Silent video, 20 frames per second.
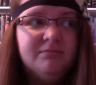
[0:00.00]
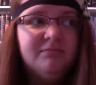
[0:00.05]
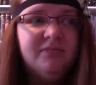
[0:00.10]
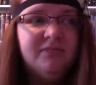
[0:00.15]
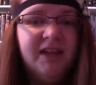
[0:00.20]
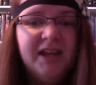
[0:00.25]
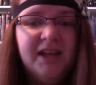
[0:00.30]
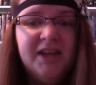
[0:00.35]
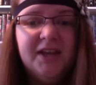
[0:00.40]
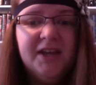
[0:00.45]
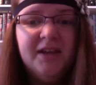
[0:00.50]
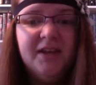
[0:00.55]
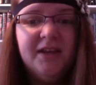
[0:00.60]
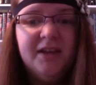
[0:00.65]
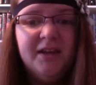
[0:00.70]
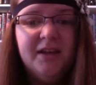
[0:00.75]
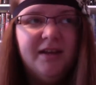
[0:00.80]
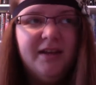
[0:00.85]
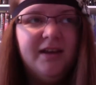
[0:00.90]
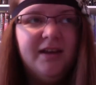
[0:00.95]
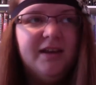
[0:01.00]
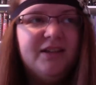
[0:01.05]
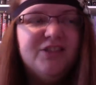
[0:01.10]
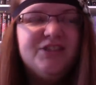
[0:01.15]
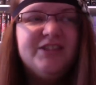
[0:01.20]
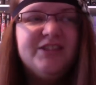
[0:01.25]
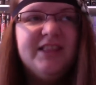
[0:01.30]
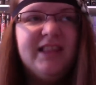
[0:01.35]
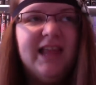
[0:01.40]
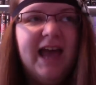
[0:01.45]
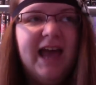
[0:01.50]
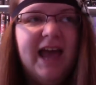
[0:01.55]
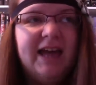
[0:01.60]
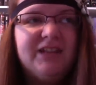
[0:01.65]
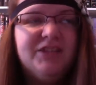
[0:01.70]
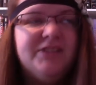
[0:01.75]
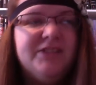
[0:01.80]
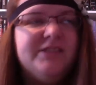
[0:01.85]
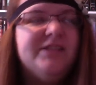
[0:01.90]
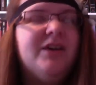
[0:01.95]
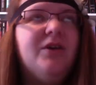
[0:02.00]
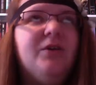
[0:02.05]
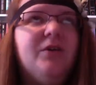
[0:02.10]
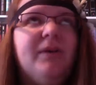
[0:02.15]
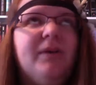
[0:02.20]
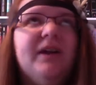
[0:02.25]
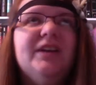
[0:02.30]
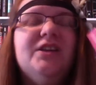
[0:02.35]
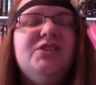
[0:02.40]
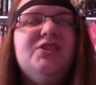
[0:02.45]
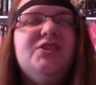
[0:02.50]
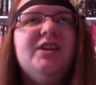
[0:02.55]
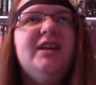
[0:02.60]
Like, it just lacked so much,